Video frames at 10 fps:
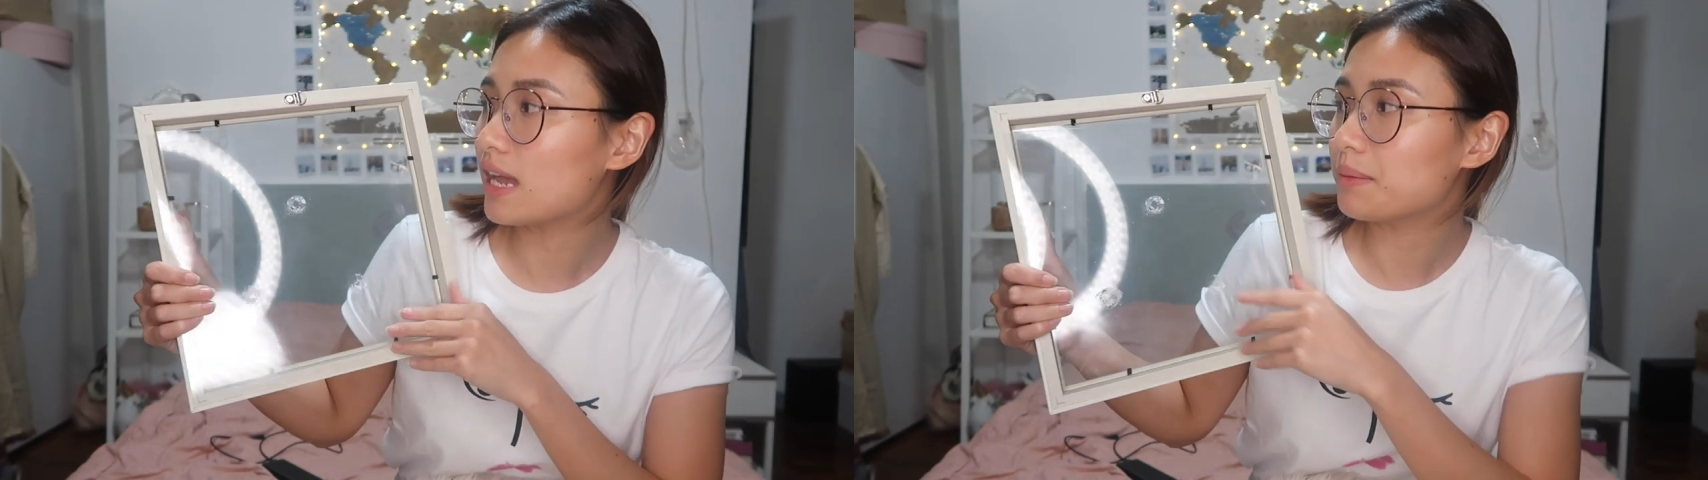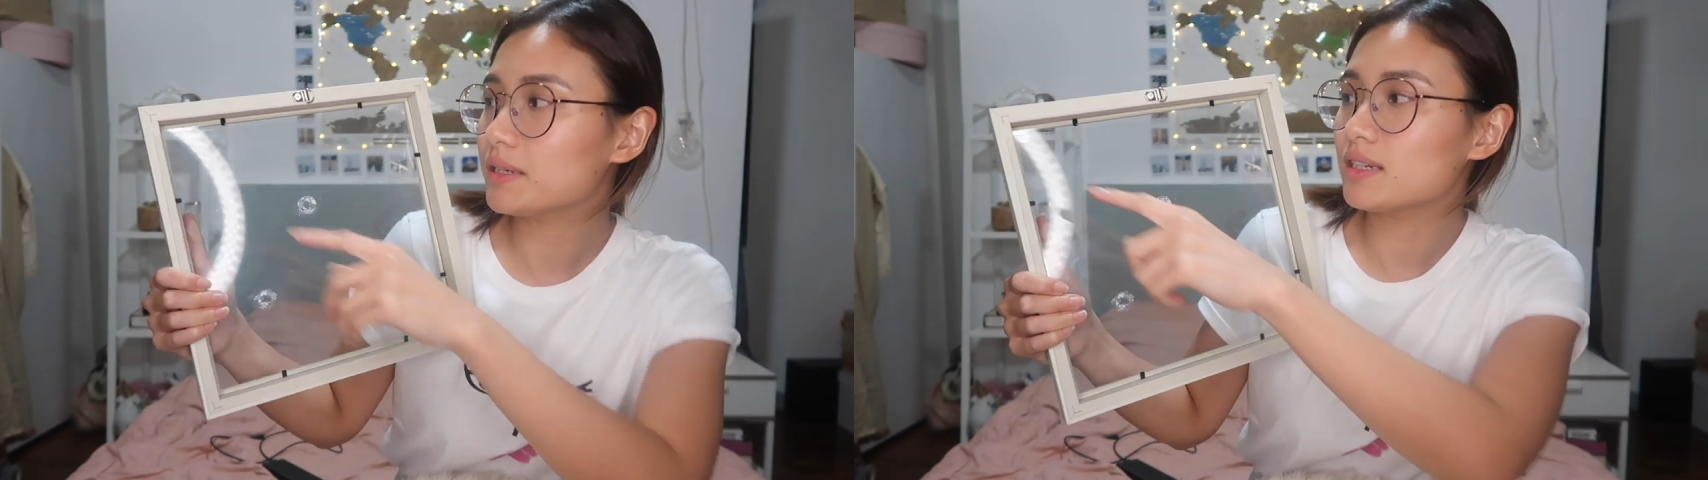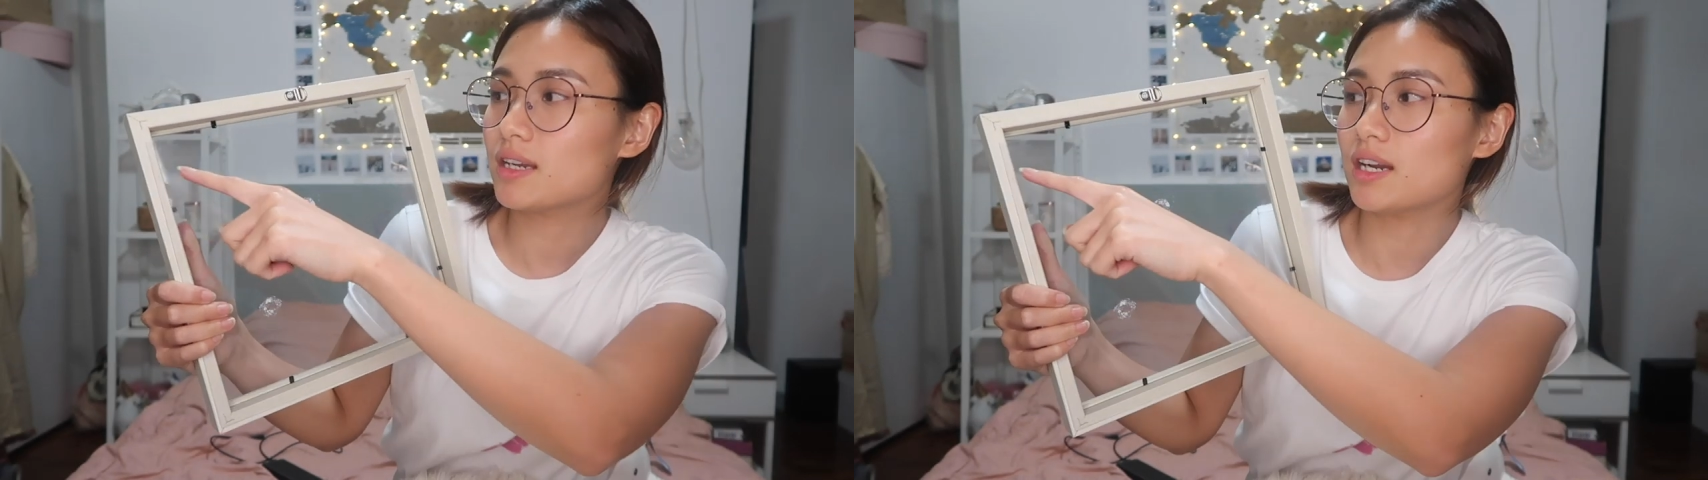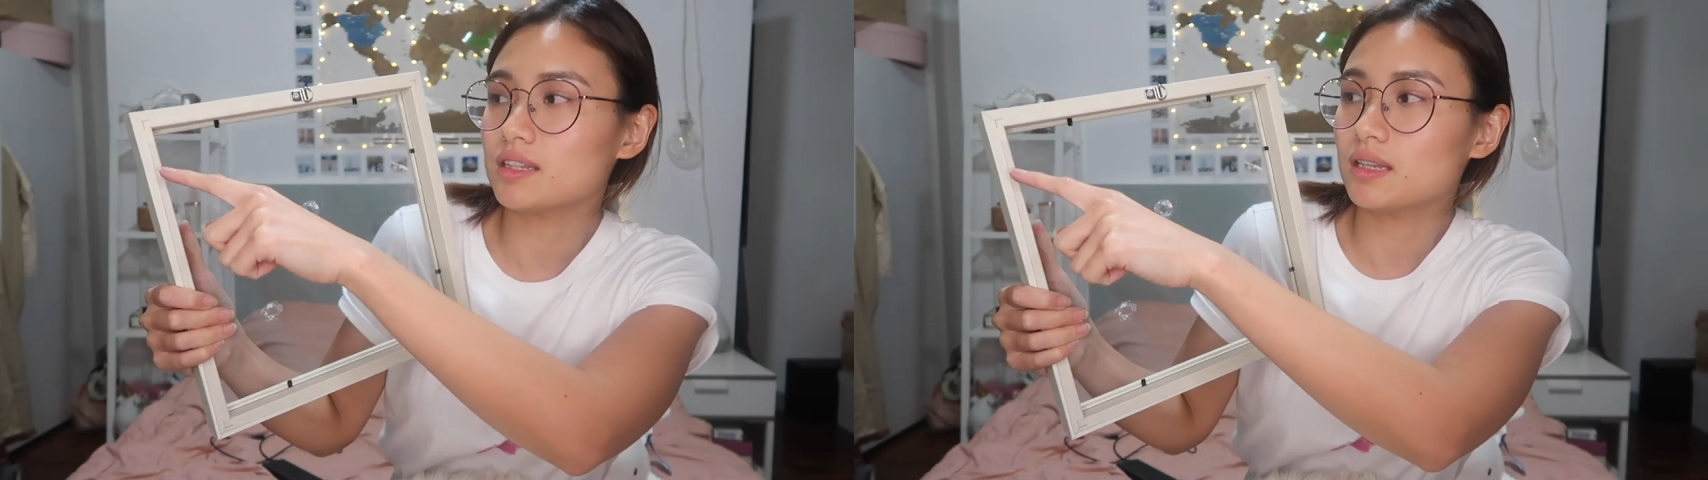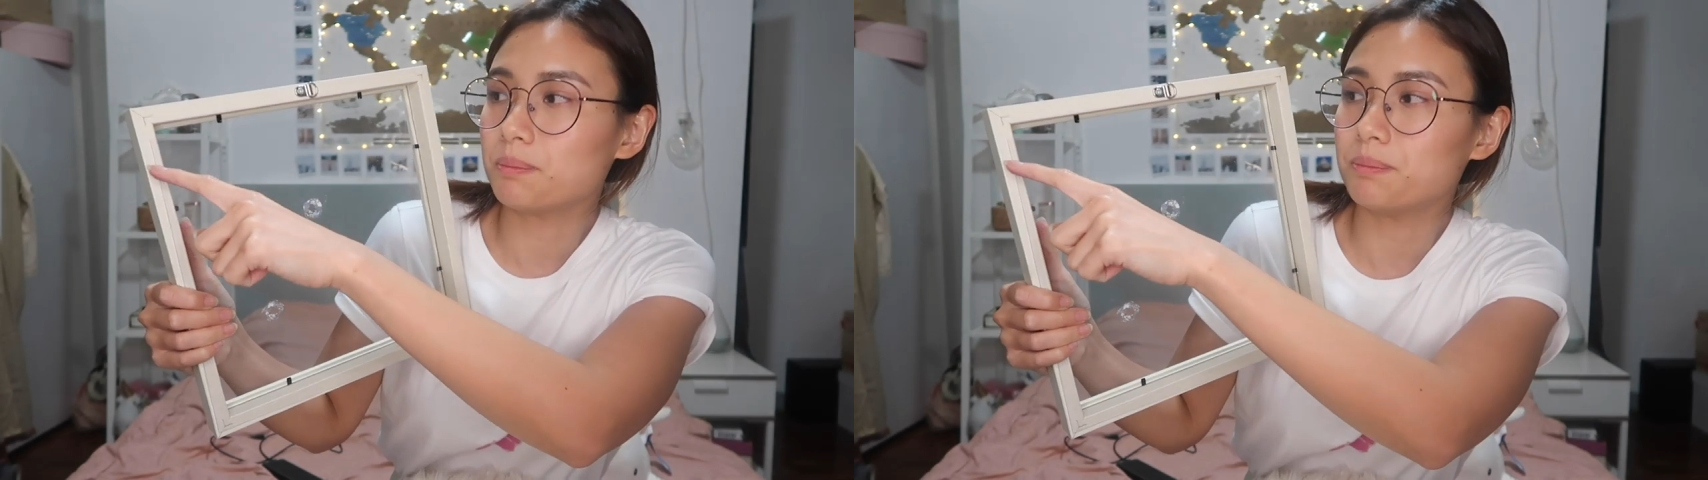I'm gonna
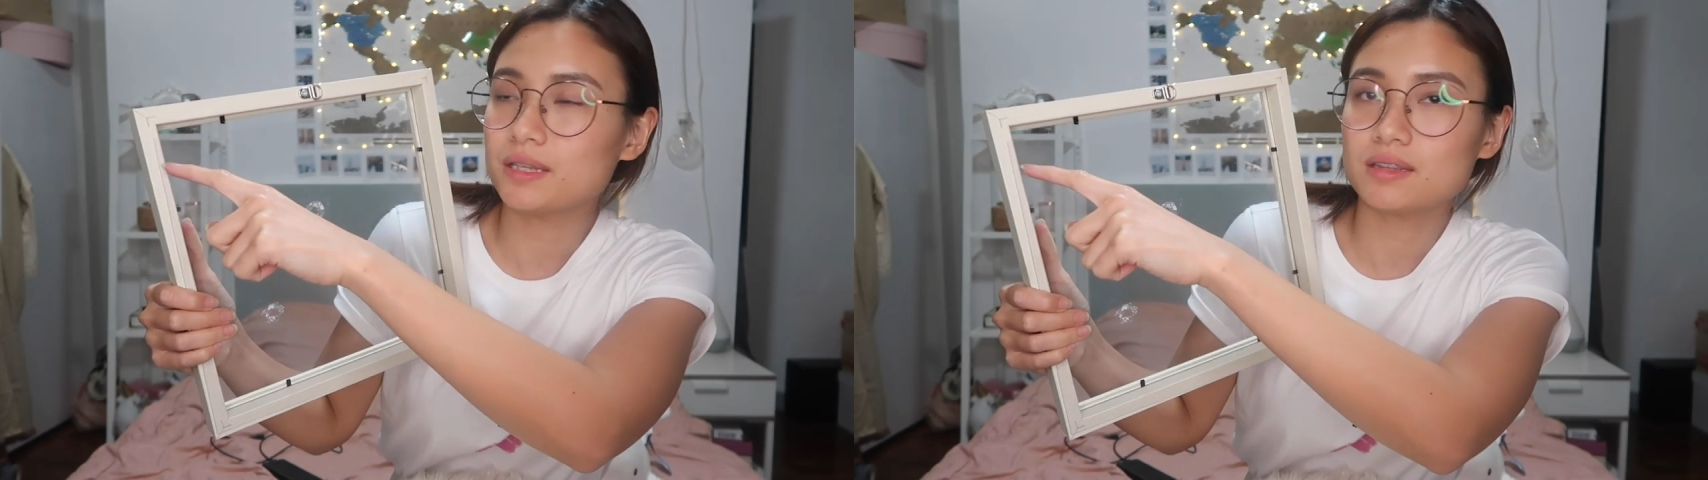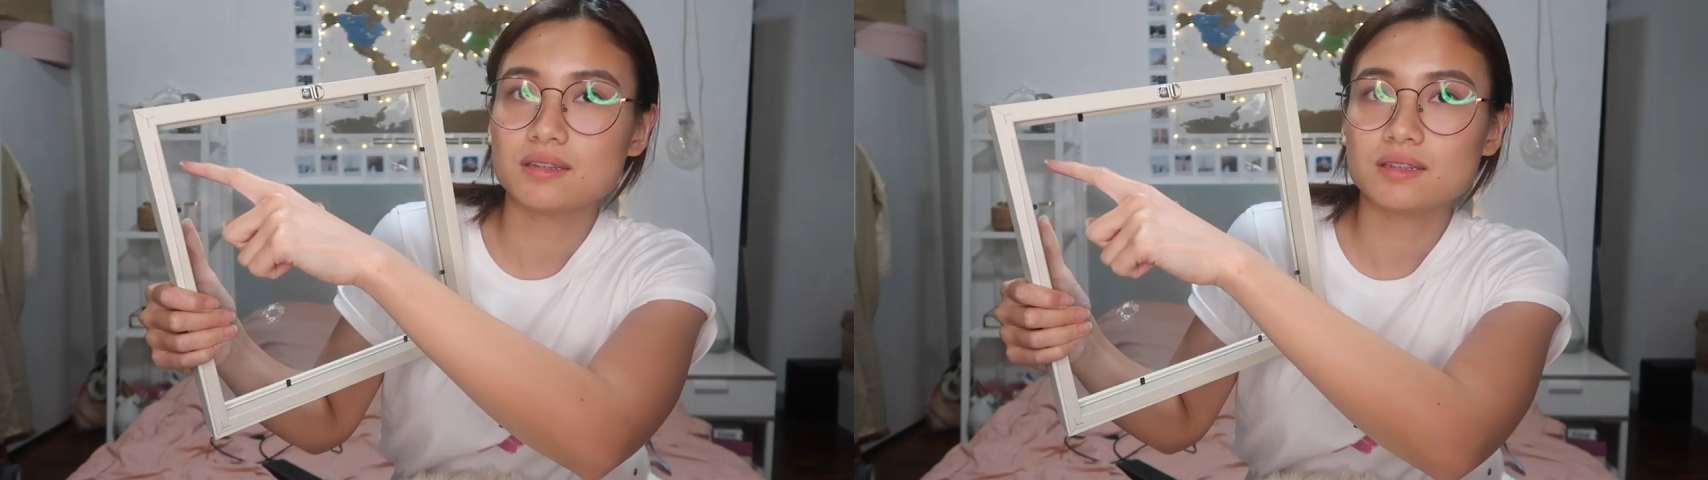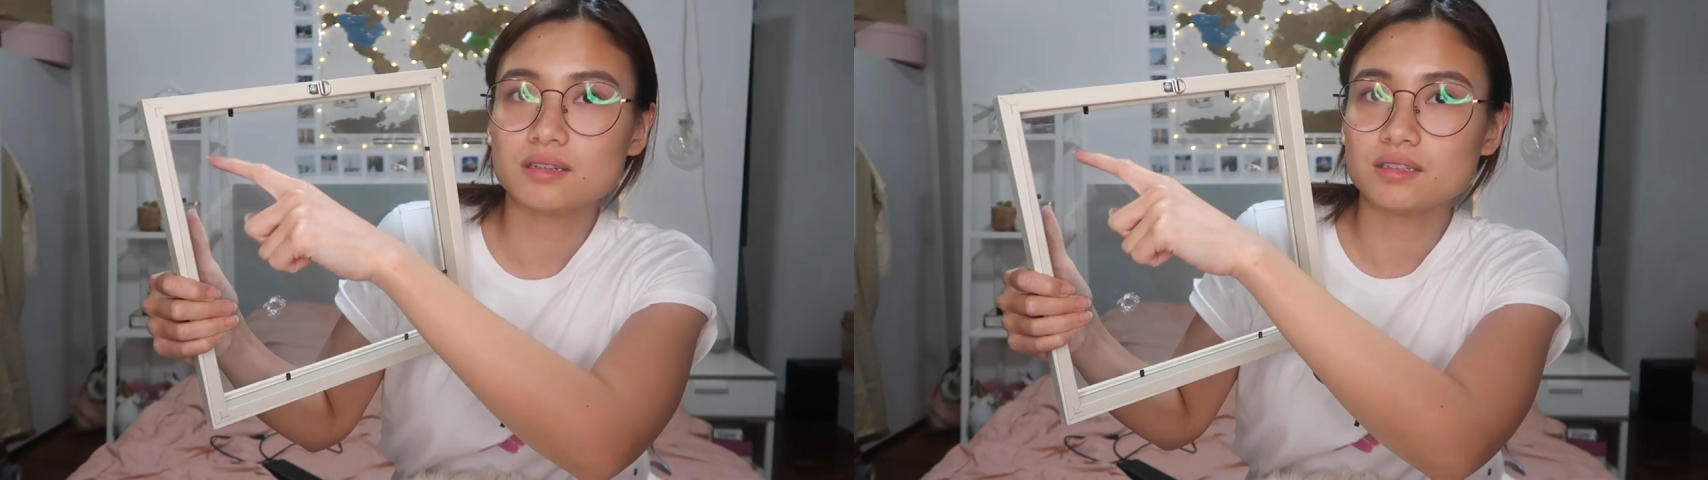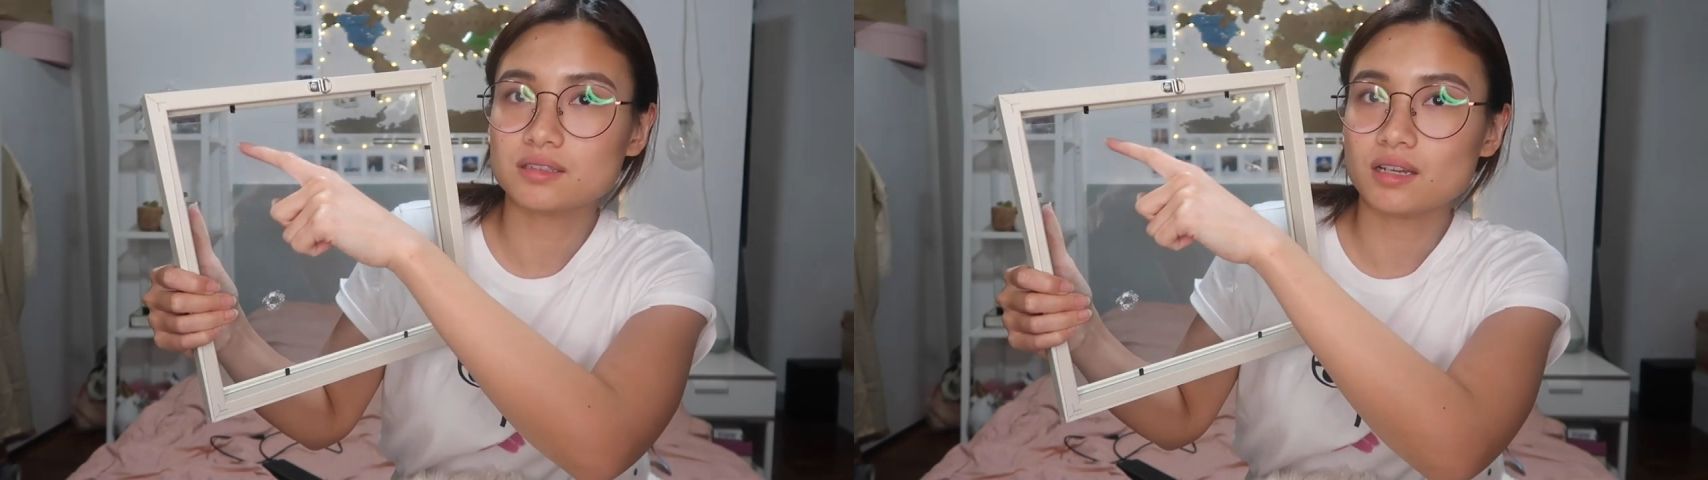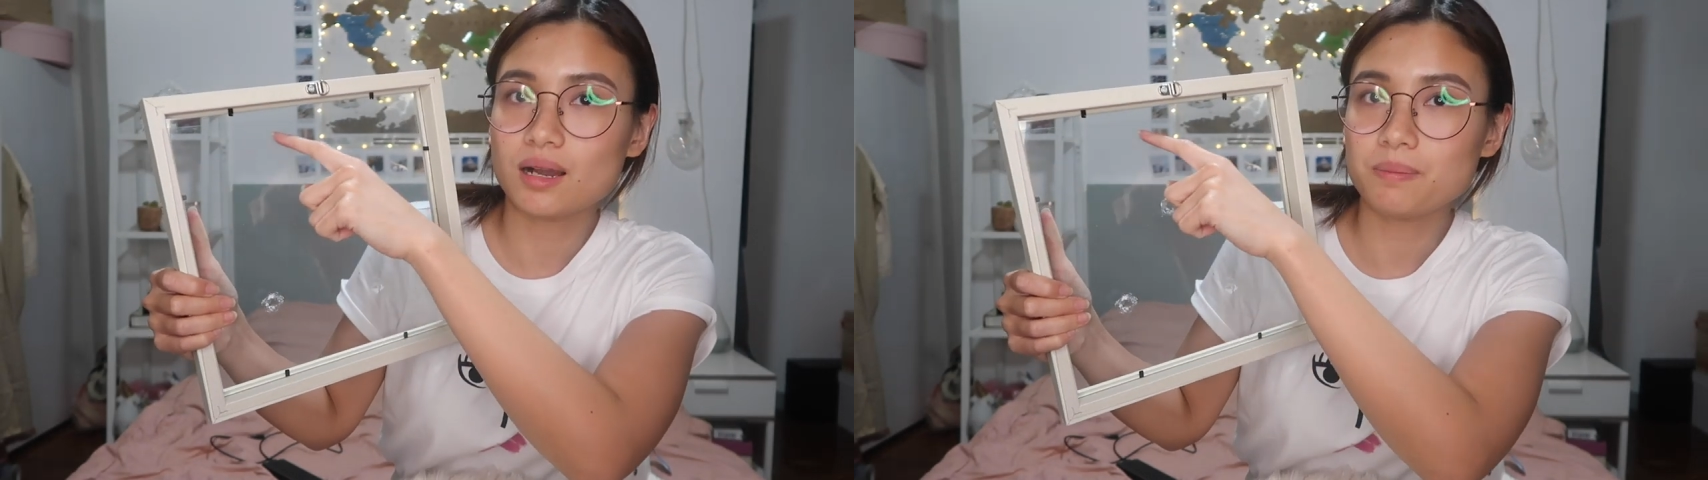cut a bit
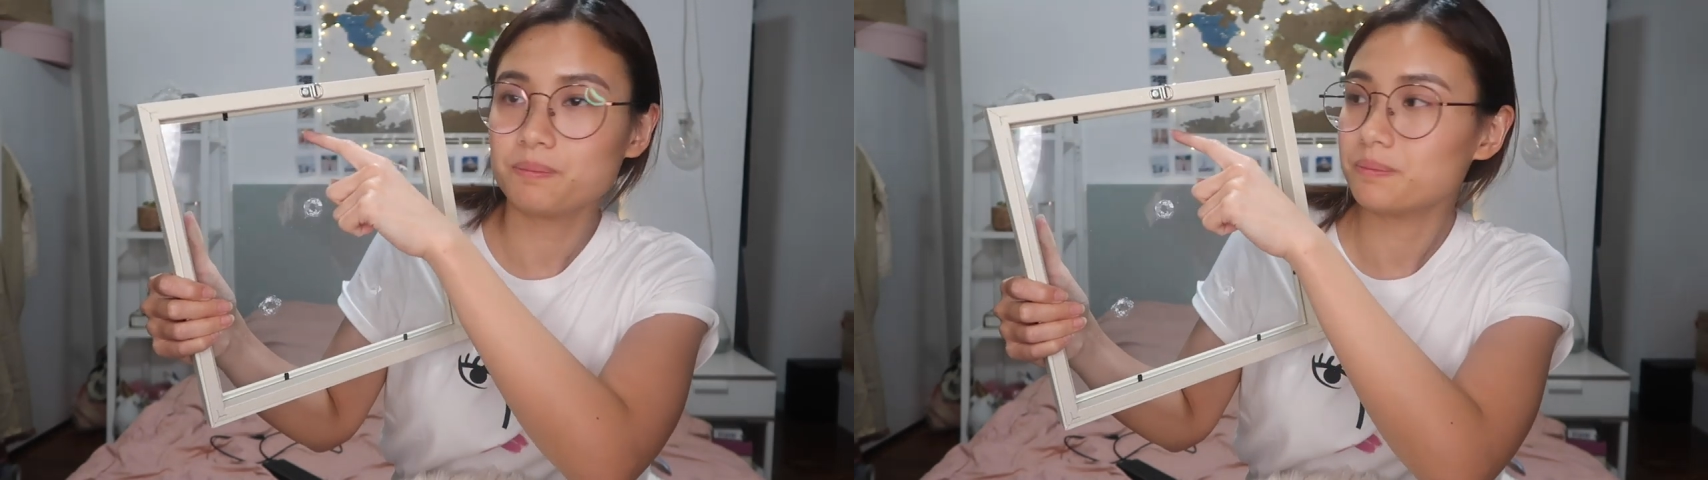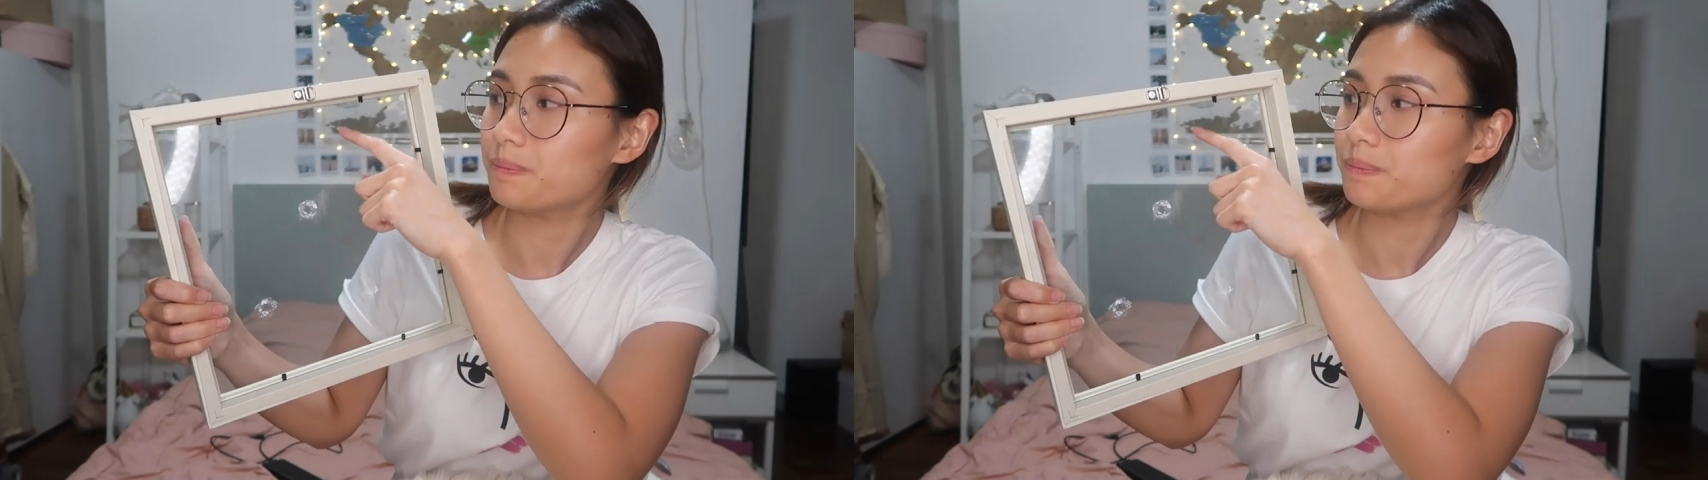on top,